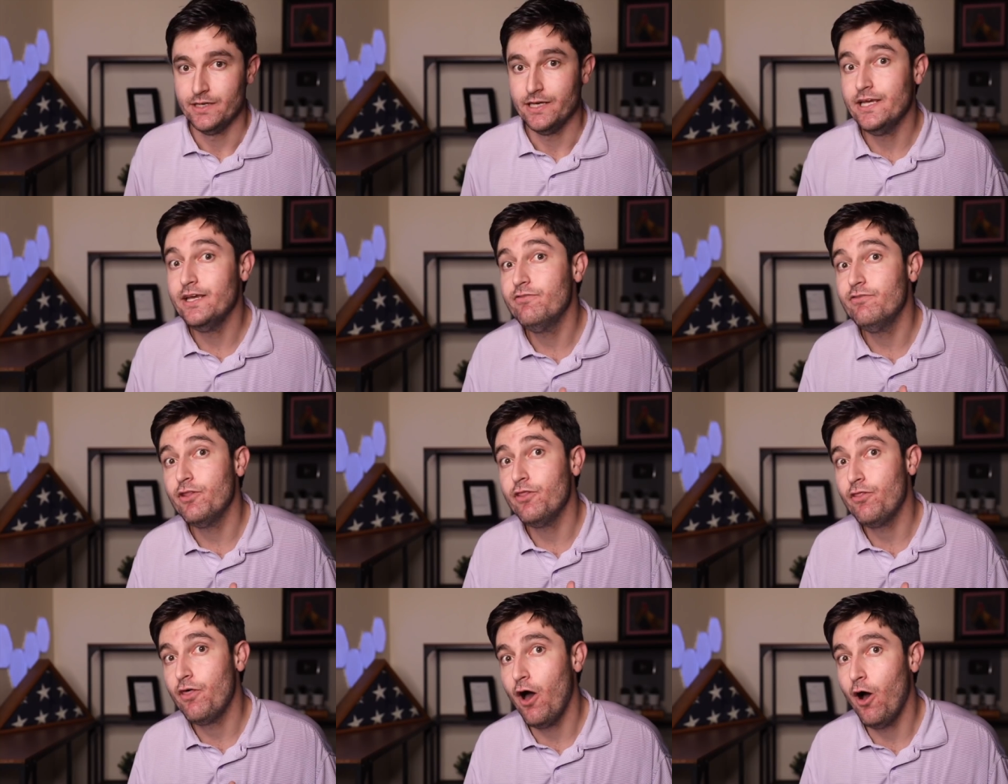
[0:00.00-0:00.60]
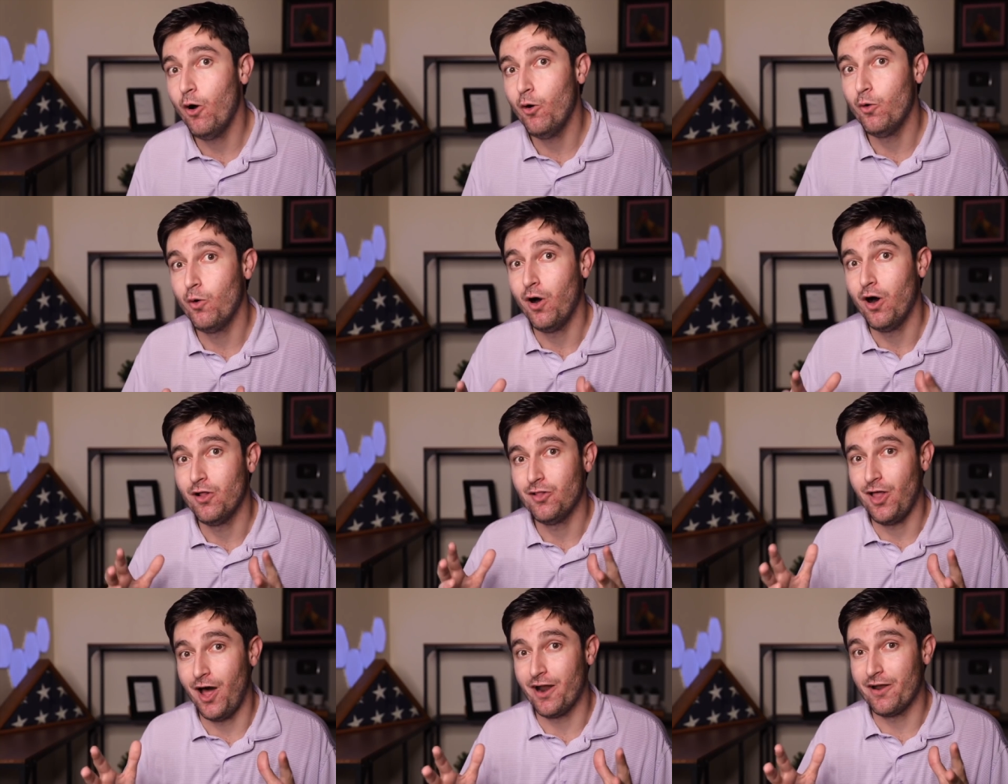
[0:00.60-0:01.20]
even though
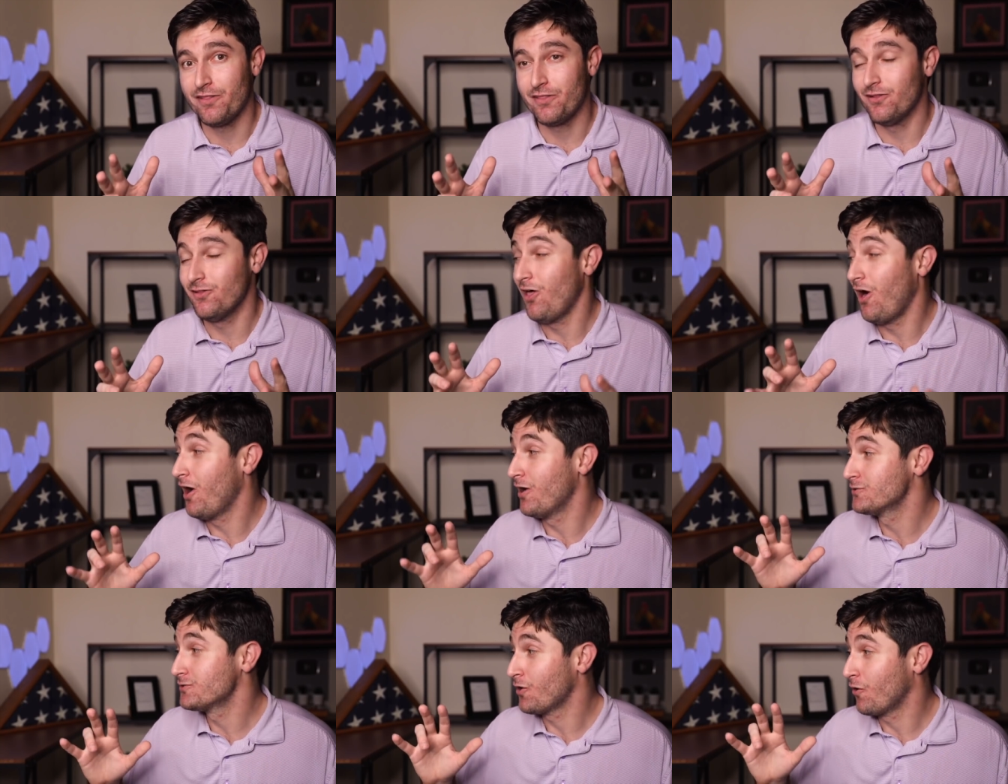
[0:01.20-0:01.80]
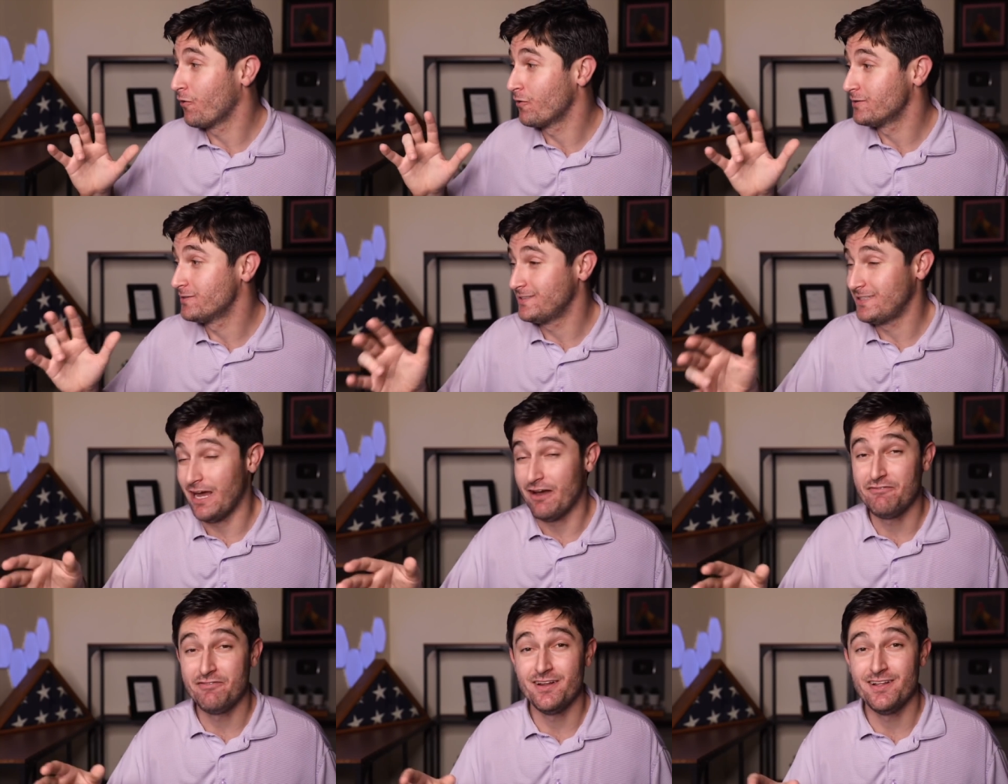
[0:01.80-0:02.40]
a lot of the laws are
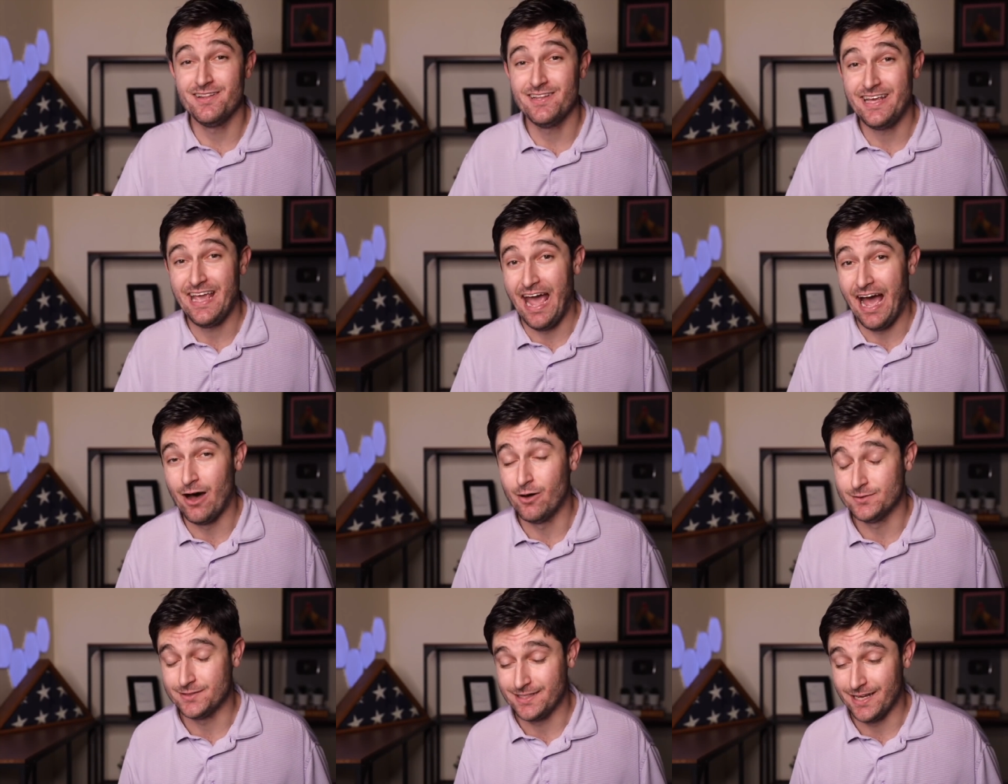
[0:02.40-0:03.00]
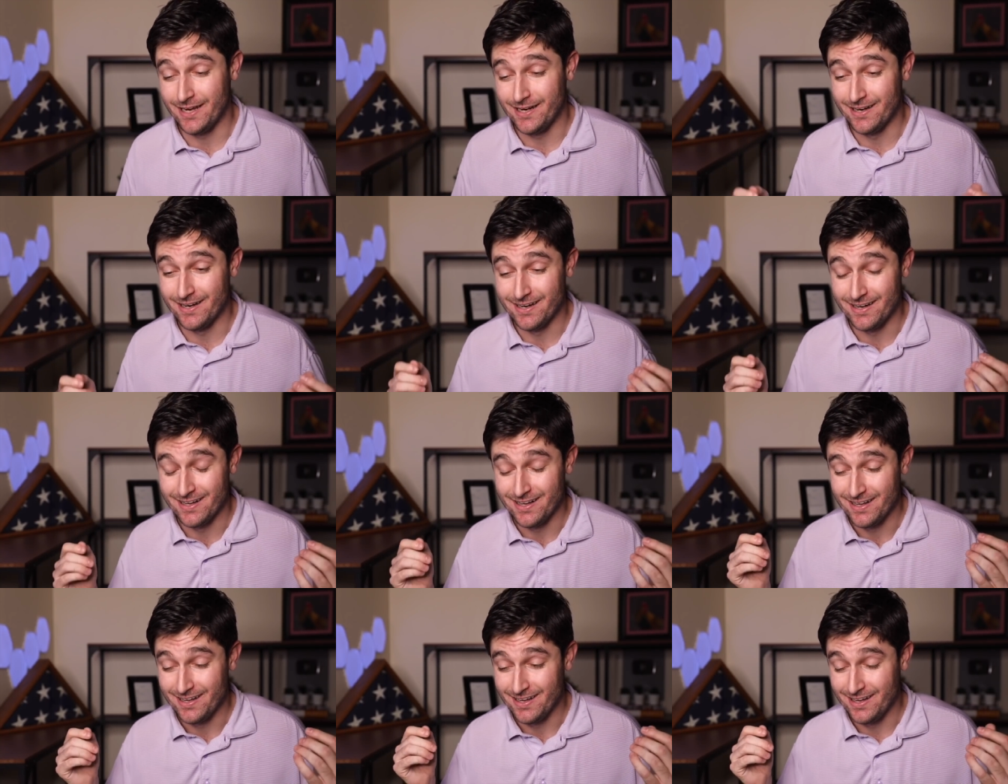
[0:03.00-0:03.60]
definitely outdated.
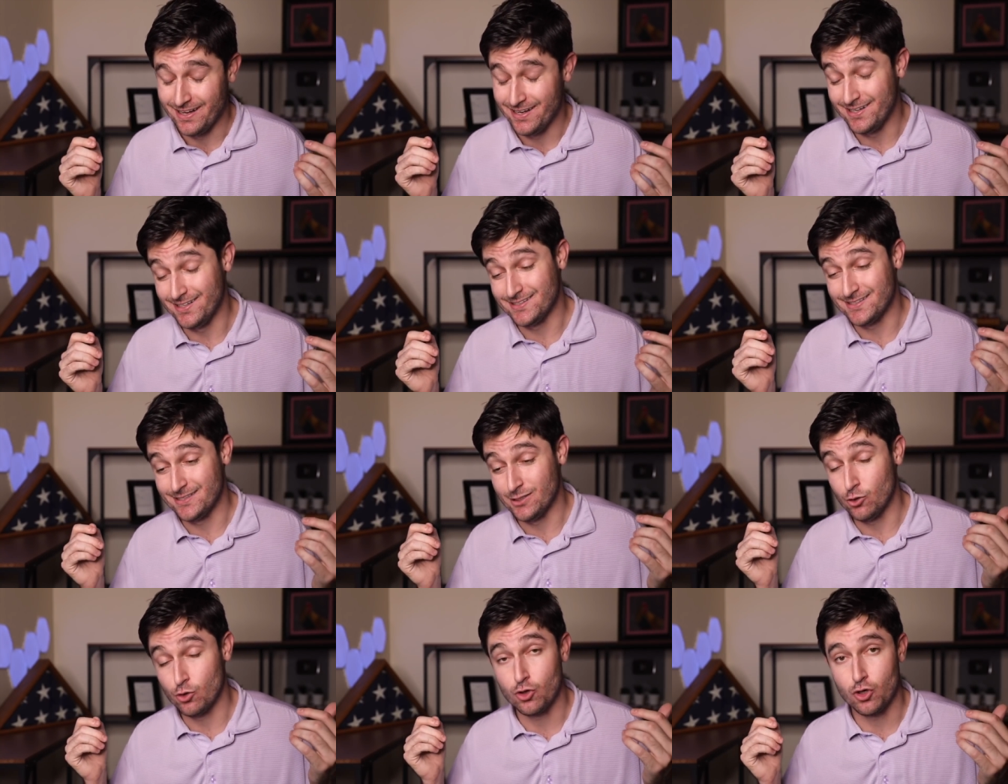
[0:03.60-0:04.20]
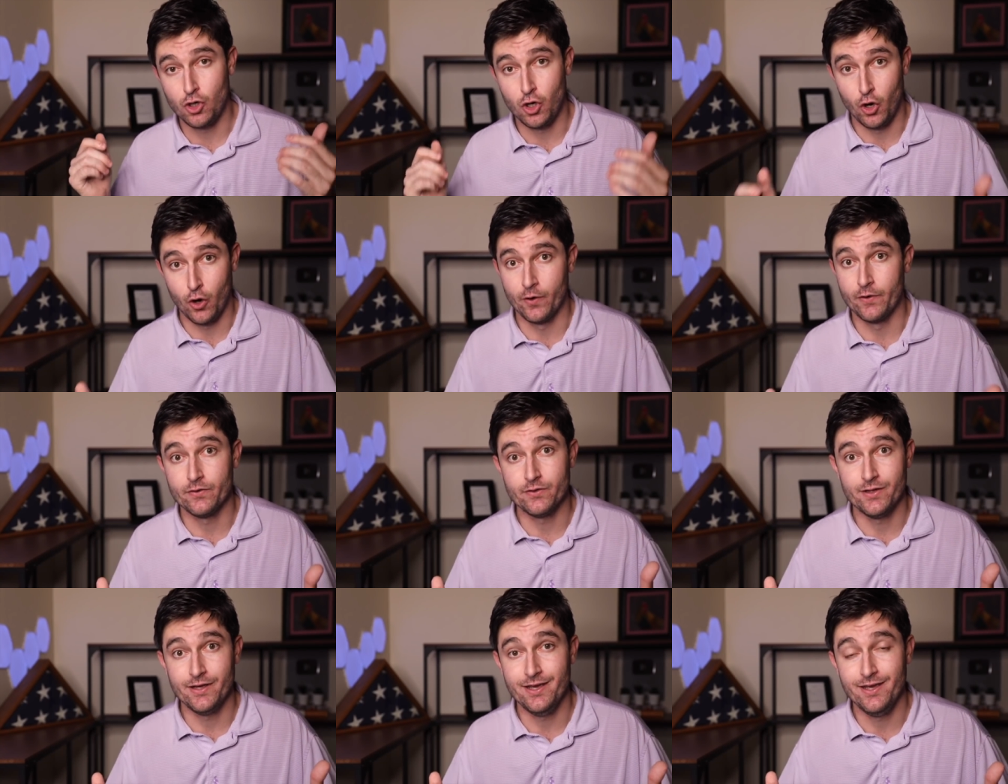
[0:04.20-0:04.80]
It is still
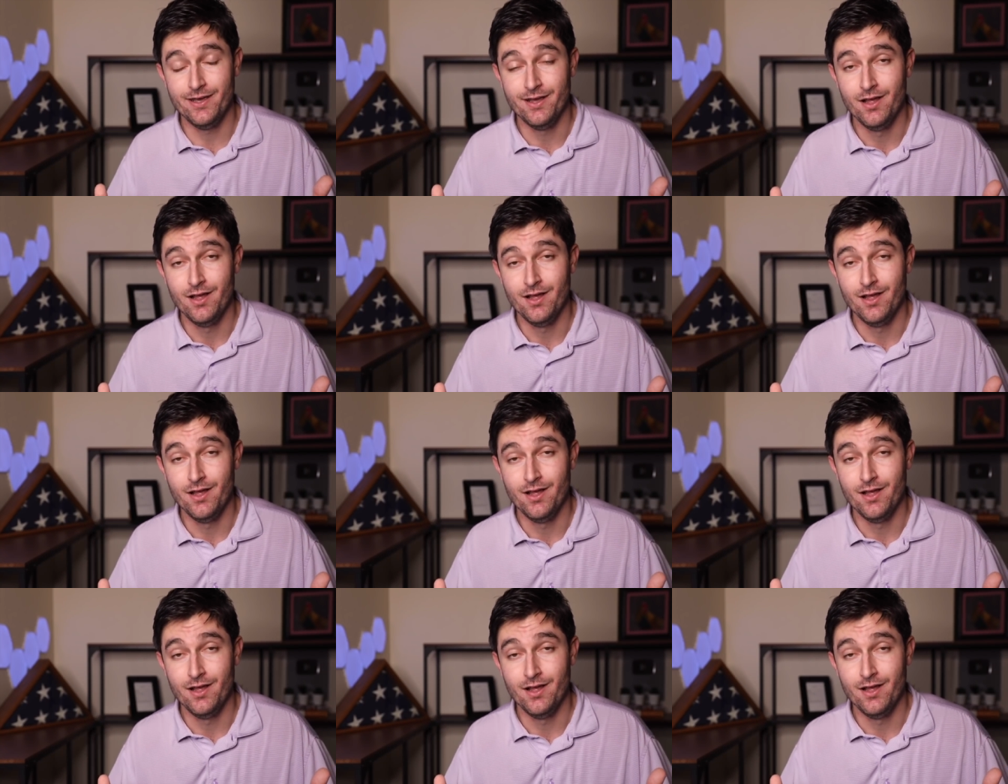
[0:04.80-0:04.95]
currently